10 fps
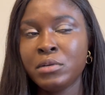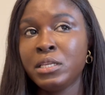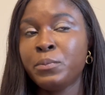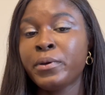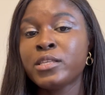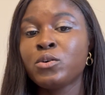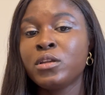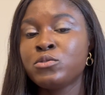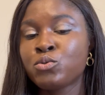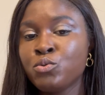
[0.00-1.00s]
it depends on
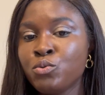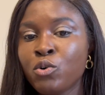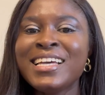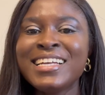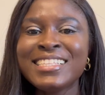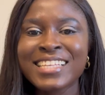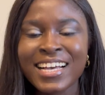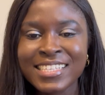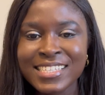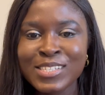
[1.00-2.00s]
the school,
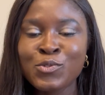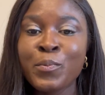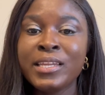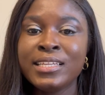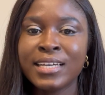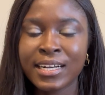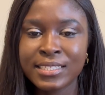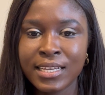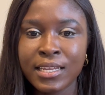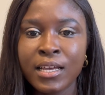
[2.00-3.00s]
taxes will be
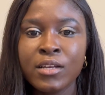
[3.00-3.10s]
deducted.